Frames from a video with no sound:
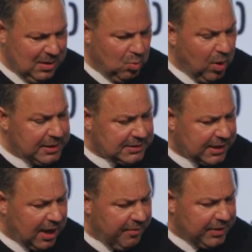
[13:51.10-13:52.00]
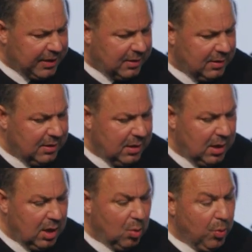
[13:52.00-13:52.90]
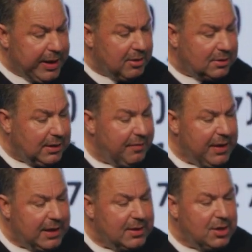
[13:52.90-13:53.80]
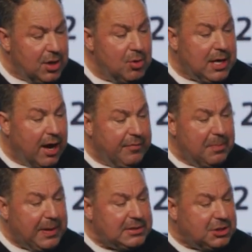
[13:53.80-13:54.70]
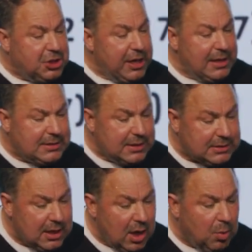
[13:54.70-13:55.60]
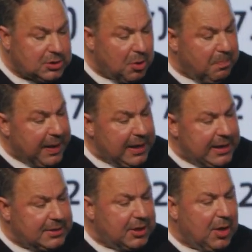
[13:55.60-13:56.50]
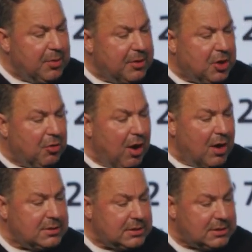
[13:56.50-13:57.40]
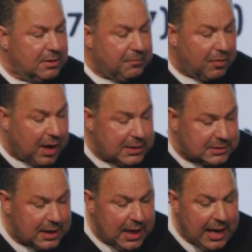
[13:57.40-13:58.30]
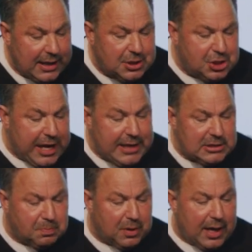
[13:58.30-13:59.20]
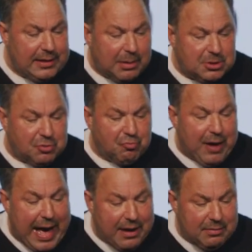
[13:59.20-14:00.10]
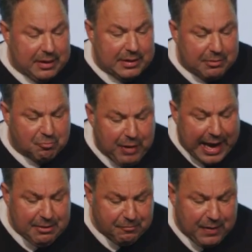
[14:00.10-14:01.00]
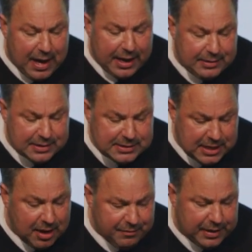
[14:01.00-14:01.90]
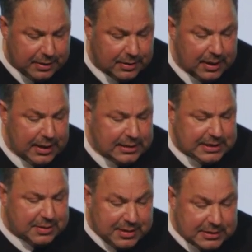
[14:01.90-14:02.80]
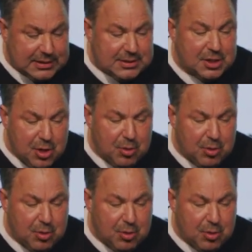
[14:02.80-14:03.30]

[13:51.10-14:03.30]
What is a covenant? We are living in the new covenant because Jesus was obedient to go to the cross for us, and shed his blood that was the rat- that ratified this covenant. He said, "This is the new